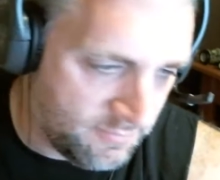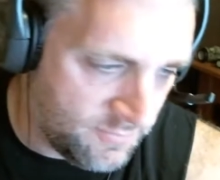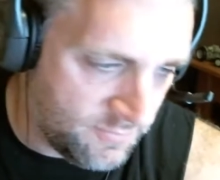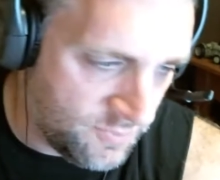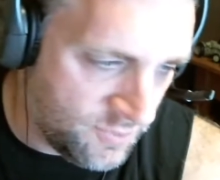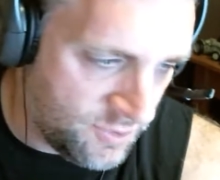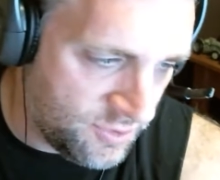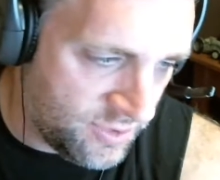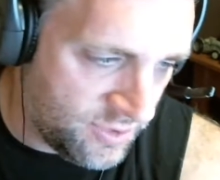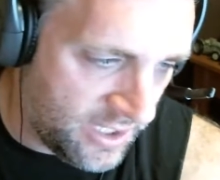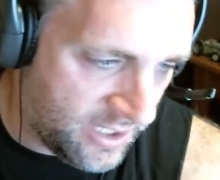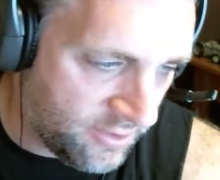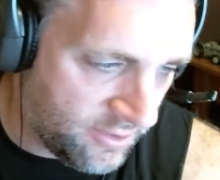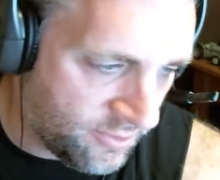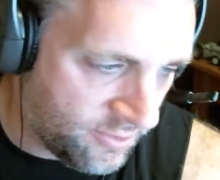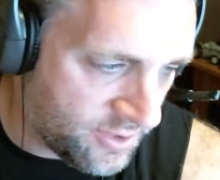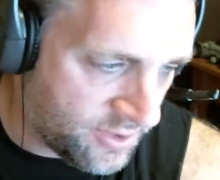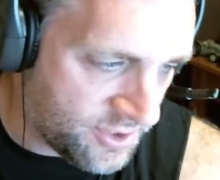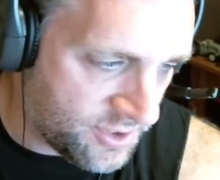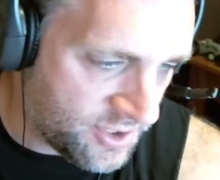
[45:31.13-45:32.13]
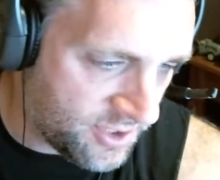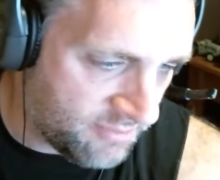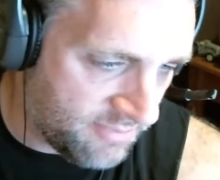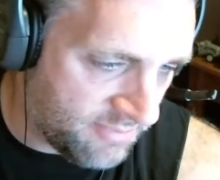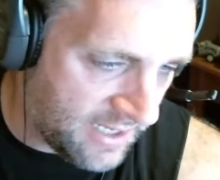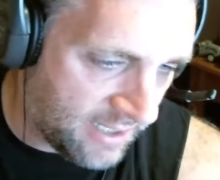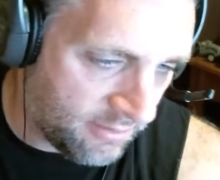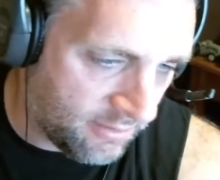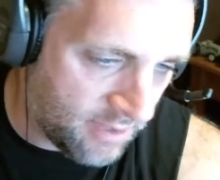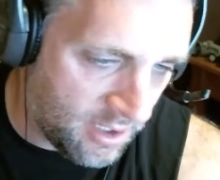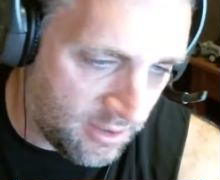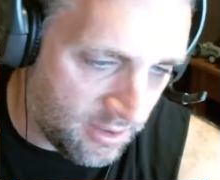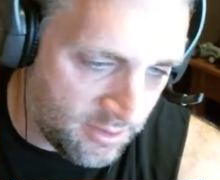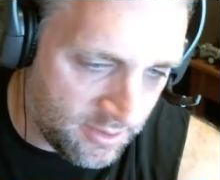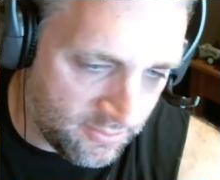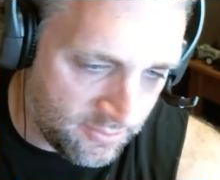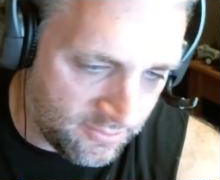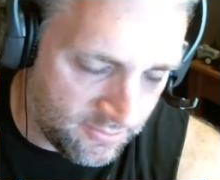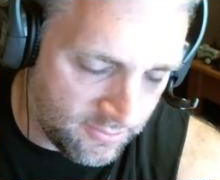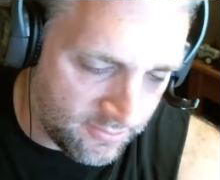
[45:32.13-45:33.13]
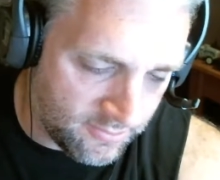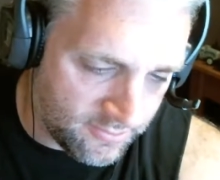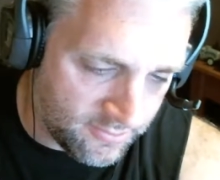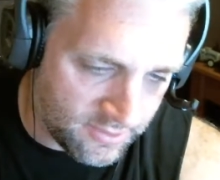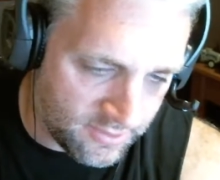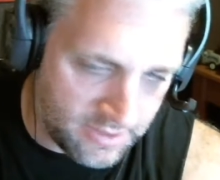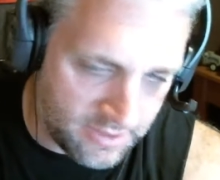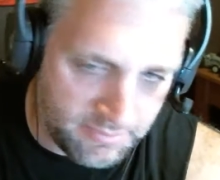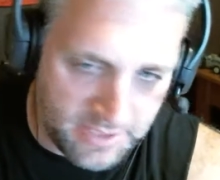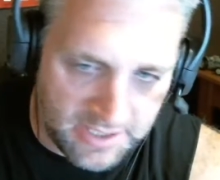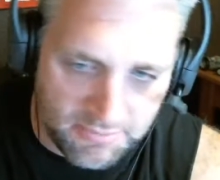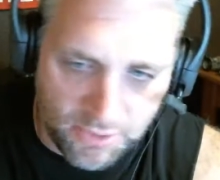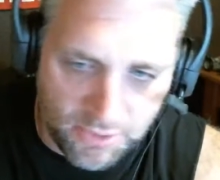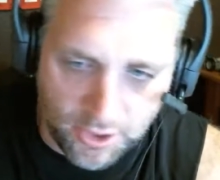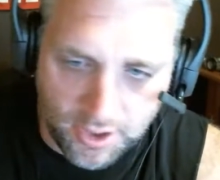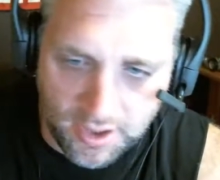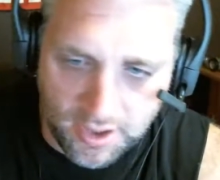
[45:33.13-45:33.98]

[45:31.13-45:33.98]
Judeo-Christian background is screaming "Mark of